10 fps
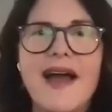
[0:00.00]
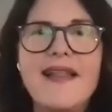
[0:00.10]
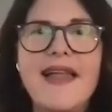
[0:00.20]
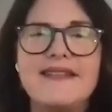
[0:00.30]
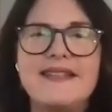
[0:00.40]
I
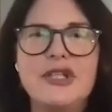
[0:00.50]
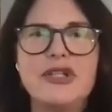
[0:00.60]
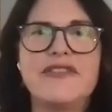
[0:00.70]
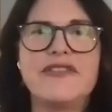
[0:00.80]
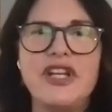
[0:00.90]
like to
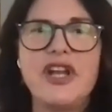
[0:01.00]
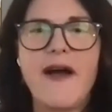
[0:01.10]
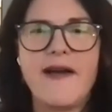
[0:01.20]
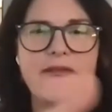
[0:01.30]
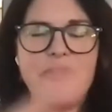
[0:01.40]
use, you
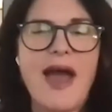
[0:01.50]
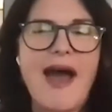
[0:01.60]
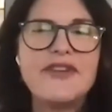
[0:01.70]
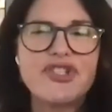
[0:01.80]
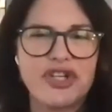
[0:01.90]
know, if you
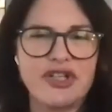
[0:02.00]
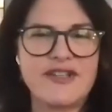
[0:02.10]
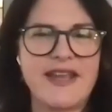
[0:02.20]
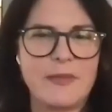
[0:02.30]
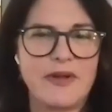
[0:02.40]
have a
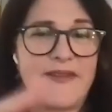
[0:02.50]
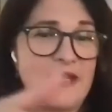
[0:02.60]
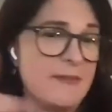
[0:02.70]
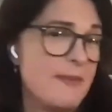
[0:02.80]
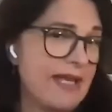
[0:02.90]
turntable
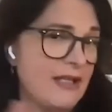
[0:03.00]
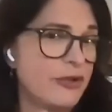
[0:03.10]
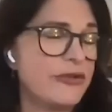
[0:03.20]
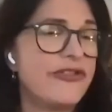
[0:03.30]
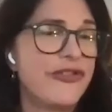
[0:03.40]
that you might
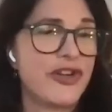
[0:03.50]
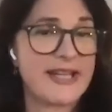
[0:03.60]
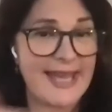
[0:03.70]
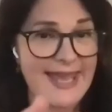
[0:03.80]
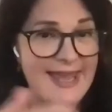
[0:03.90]
use for
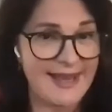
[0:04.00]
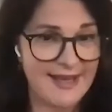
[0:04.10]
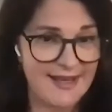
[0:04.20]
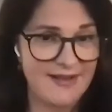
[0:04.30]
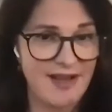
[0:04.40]
cake,
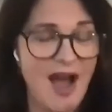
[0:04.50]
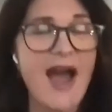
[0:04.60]
mm-hmm.